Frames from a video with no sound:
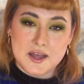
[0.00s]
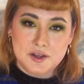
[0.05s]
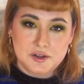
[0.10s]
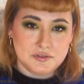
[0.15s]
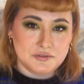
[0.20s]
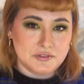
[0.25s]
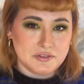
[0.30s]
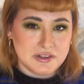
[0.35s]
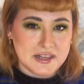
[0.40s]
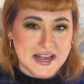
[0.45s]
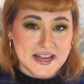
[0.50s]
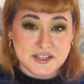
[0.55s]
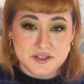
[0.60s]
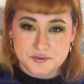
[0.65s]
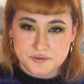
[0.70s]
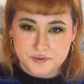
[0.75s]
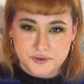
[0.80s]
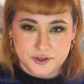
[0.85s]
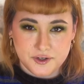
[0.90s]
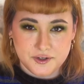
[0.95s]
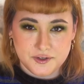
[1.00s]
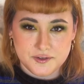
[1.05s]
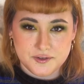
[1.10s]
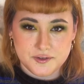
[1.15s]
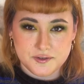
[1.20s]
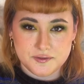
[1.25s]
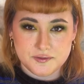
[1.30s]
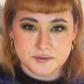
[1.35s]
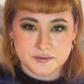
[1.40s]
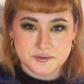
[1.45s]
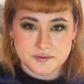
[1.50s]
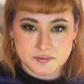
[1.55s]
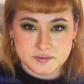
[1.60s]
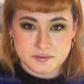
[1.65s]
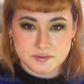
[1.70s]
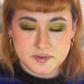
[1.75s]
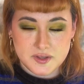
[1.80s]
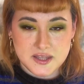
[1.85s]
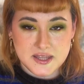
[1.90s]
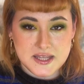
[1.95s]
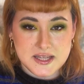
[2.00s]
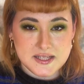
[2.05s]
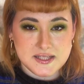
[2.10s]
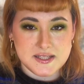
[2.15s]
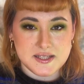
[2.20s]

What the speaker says: Flat Furn. This